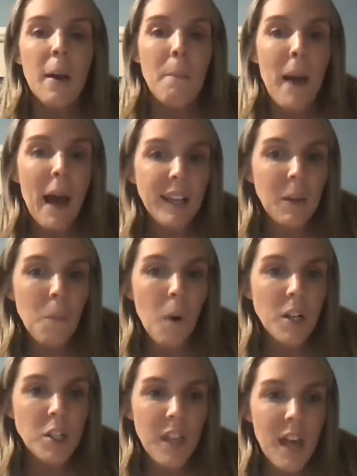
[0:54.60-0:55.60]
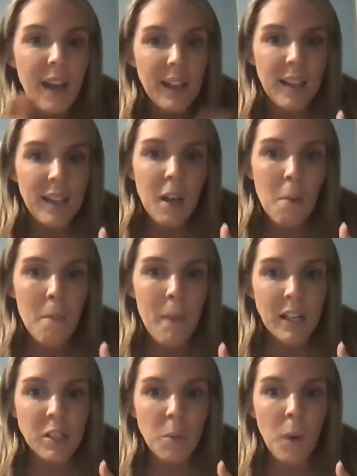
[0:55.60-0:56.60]
back and watch that and then come
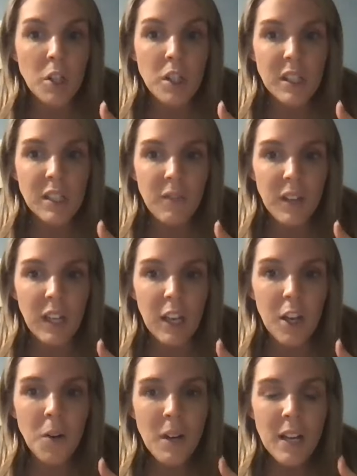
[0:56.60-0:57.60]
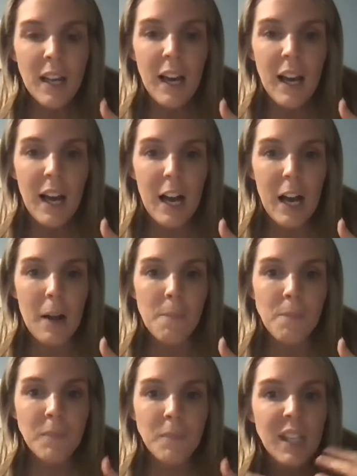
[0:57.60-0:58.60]
back to watch this video.
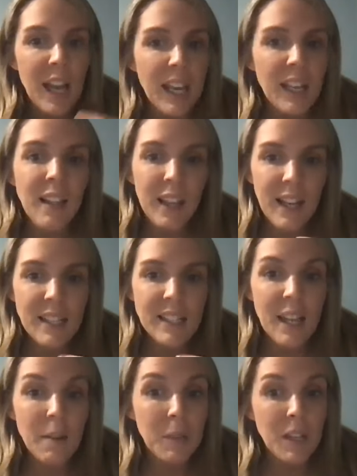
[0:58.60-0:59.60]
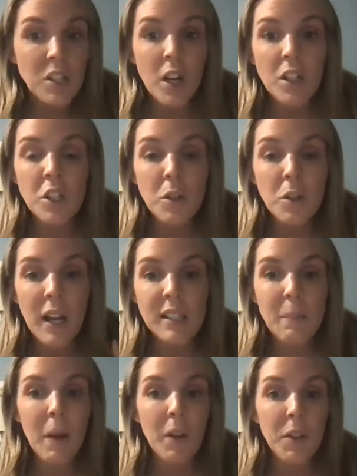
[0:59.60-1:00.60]
Tonight, like I said, I'm going to talk to you guys
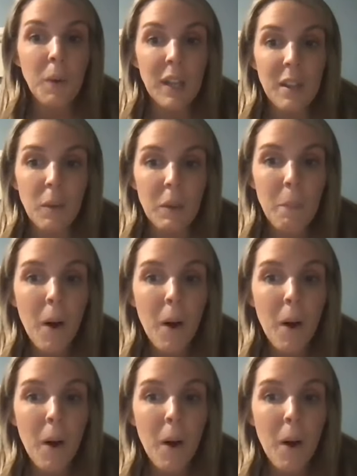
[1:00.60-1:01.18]
about the way that we